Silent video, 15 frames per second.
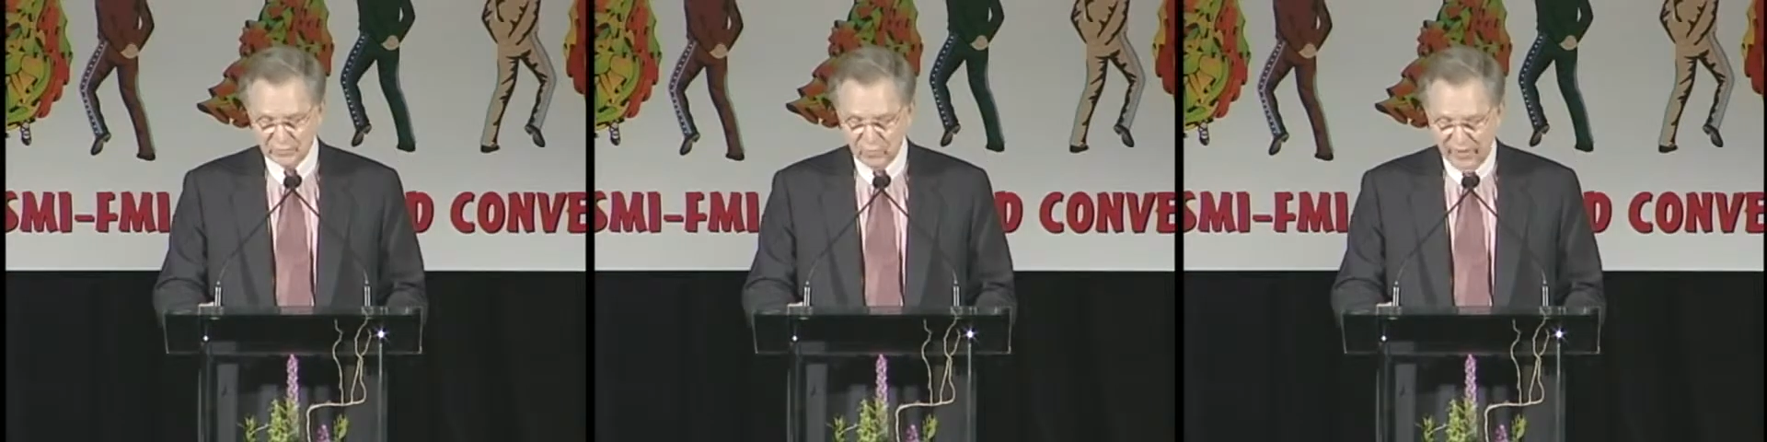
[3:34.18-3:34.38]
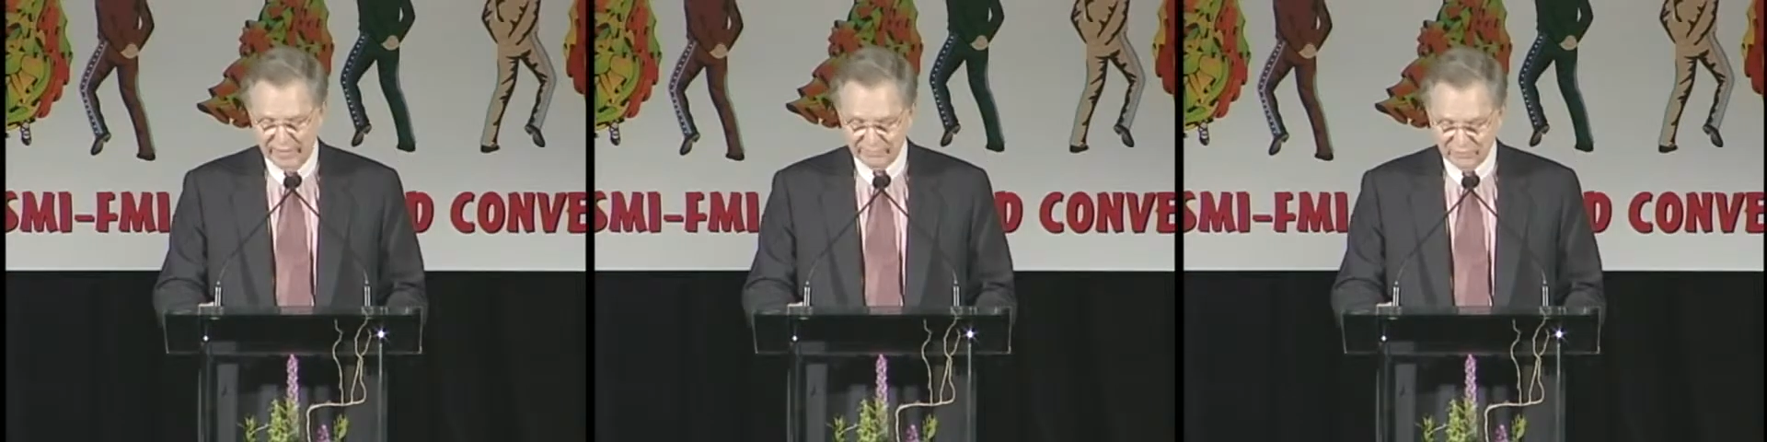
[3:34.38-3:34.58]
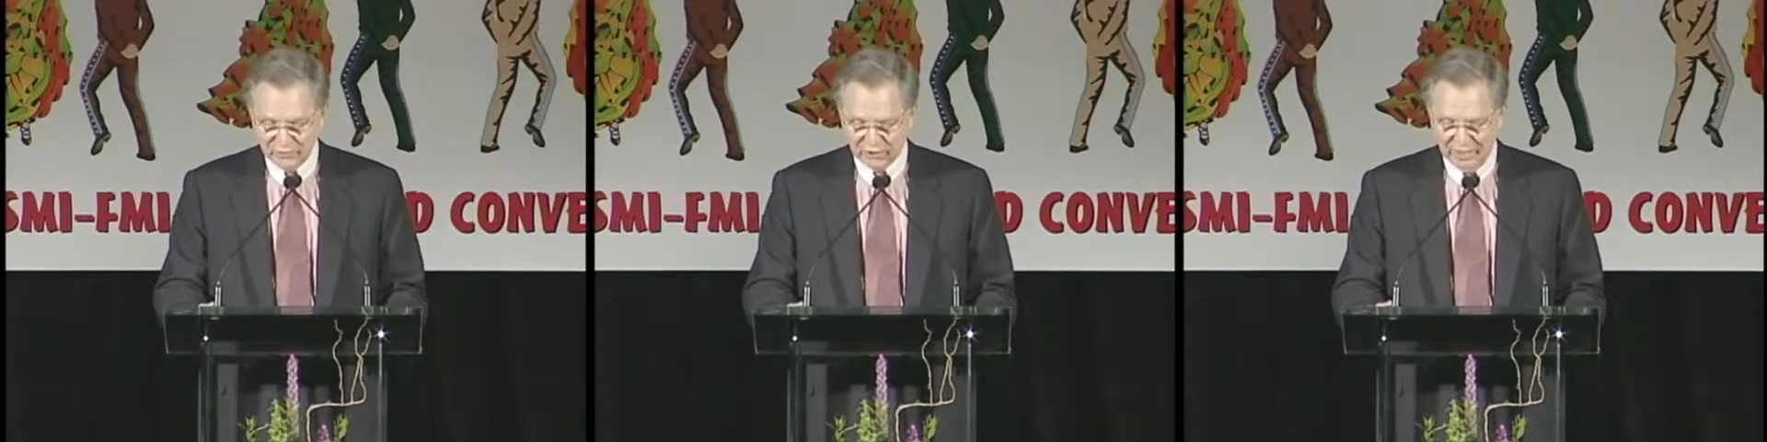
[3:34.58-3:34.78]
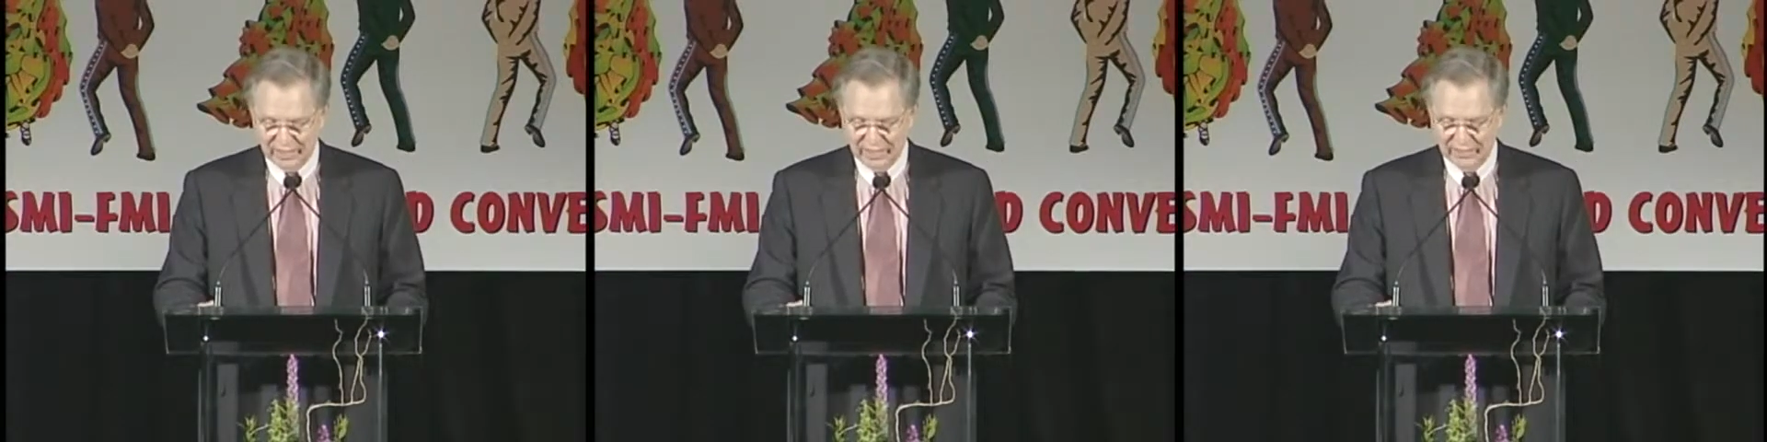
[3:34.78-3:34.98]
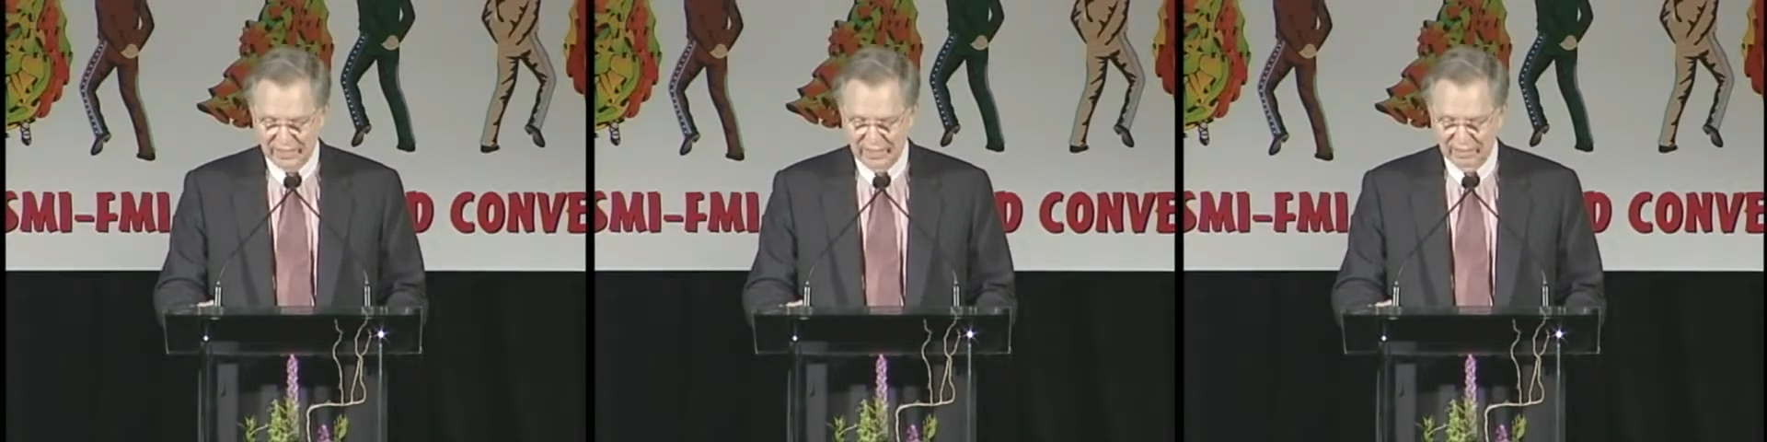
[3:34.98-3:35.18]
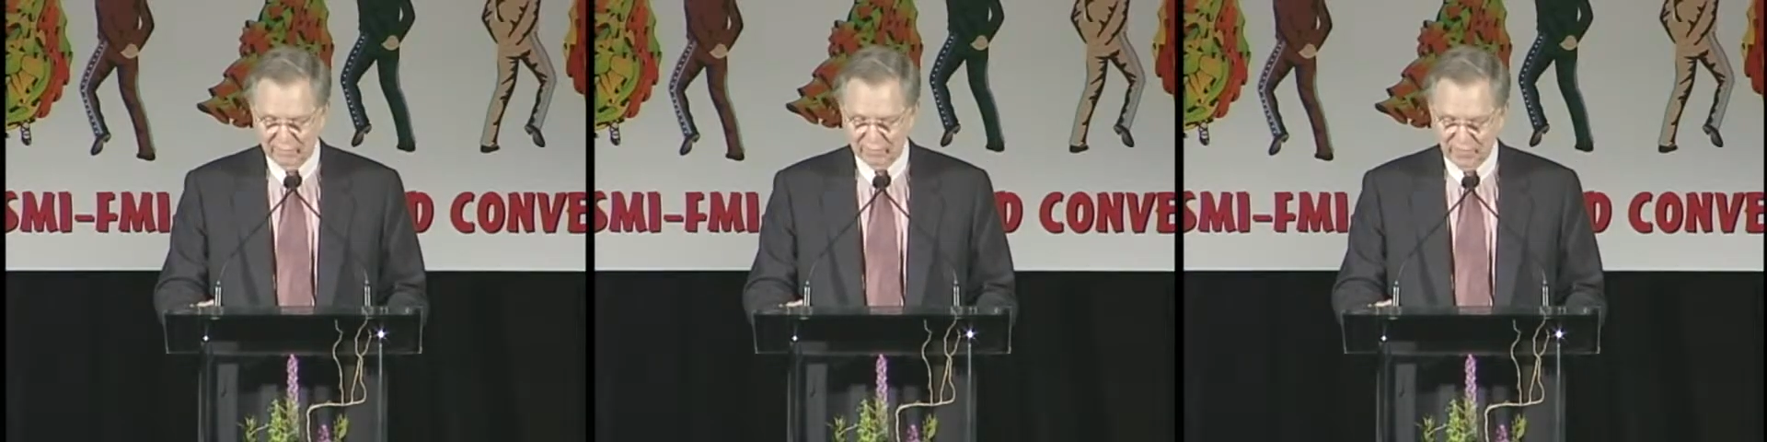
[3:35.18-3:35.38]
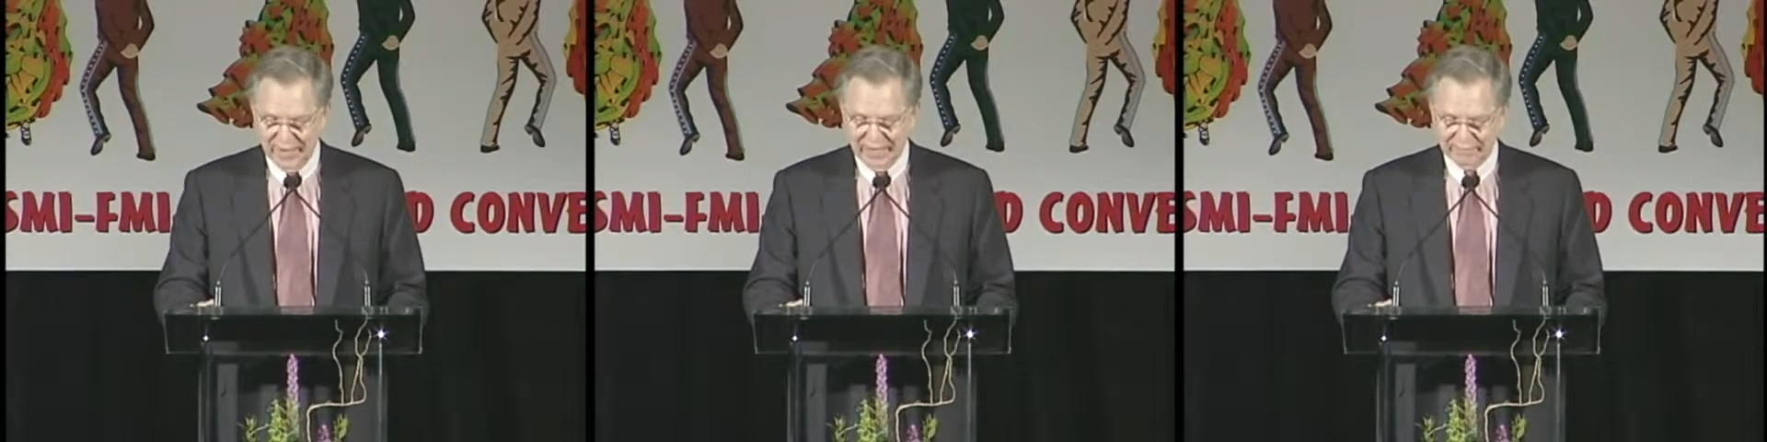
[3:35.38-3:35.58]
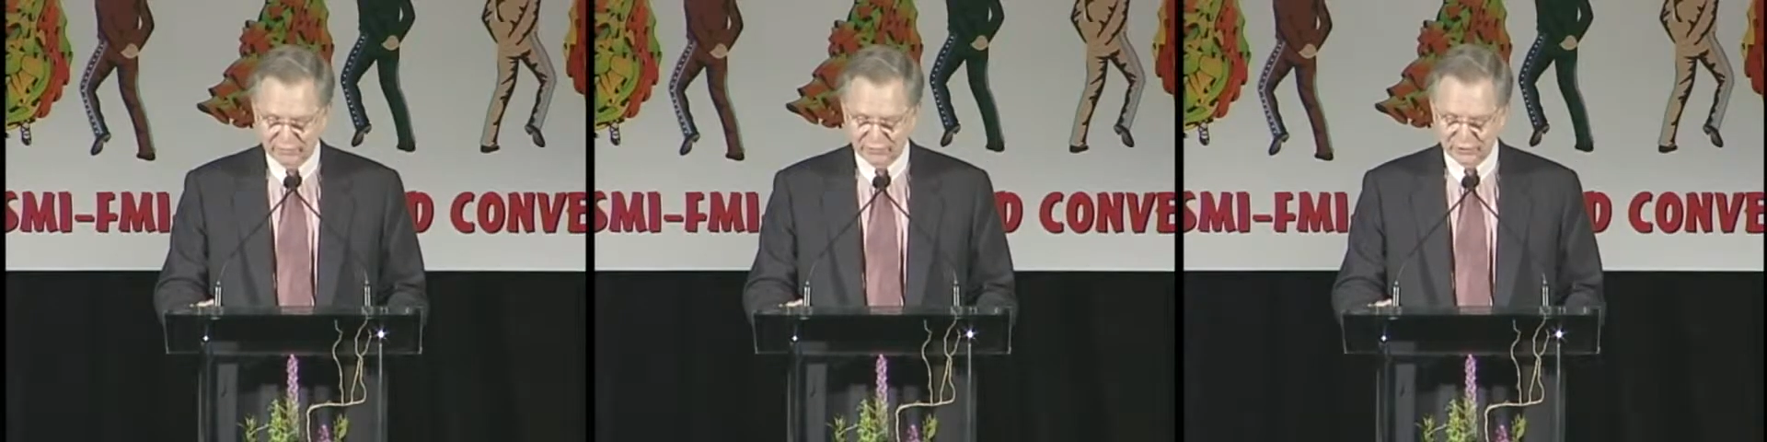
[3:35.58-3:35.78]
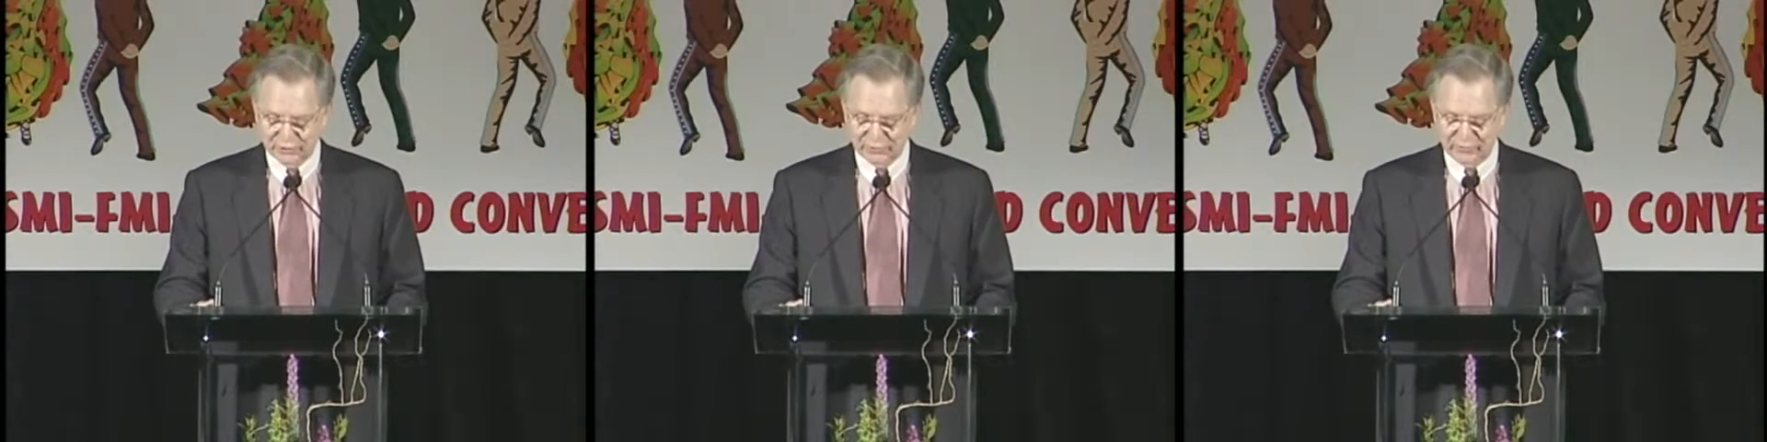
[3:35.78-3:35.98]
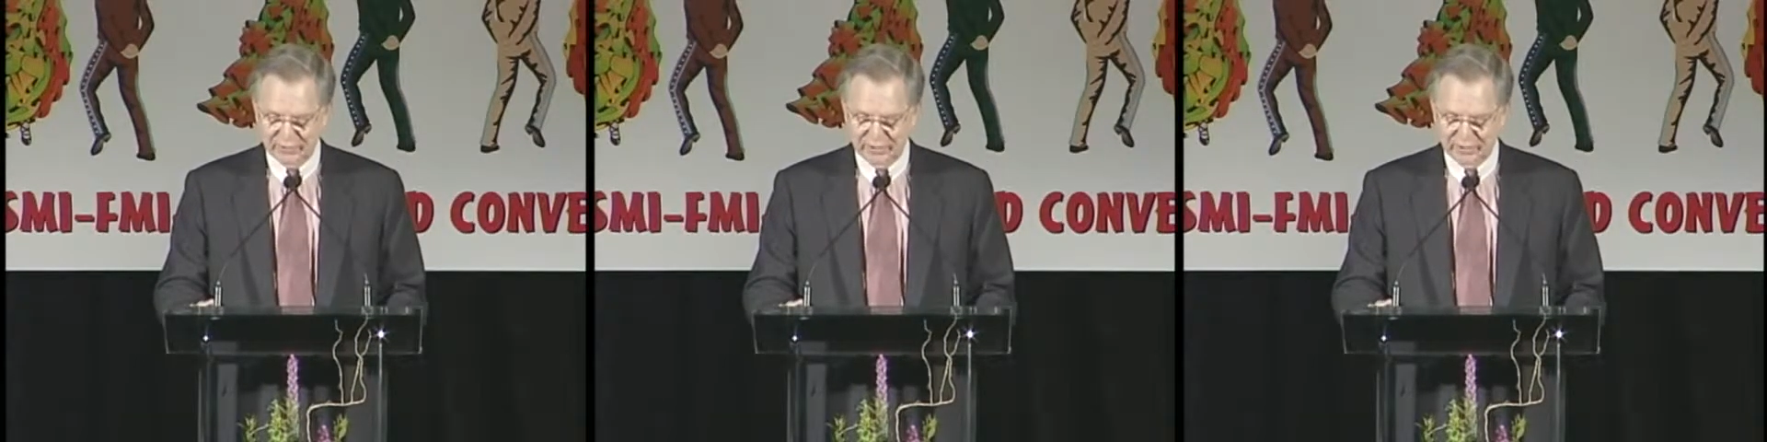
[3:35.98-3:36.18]
wife Jane have 5
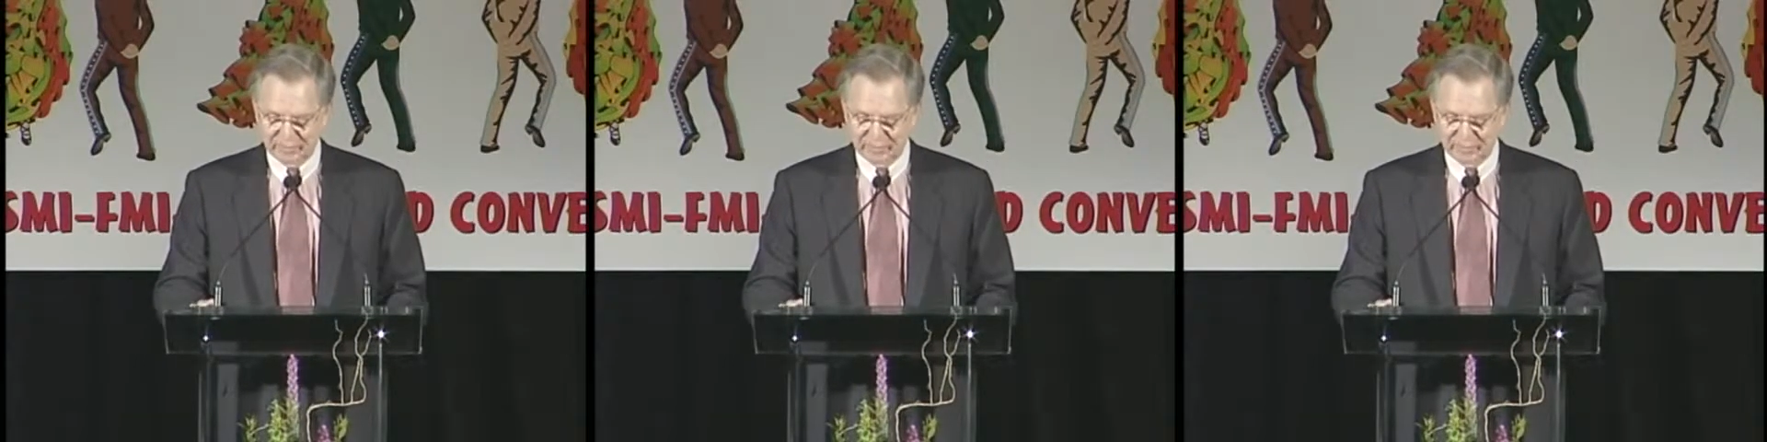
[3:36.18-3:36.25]
children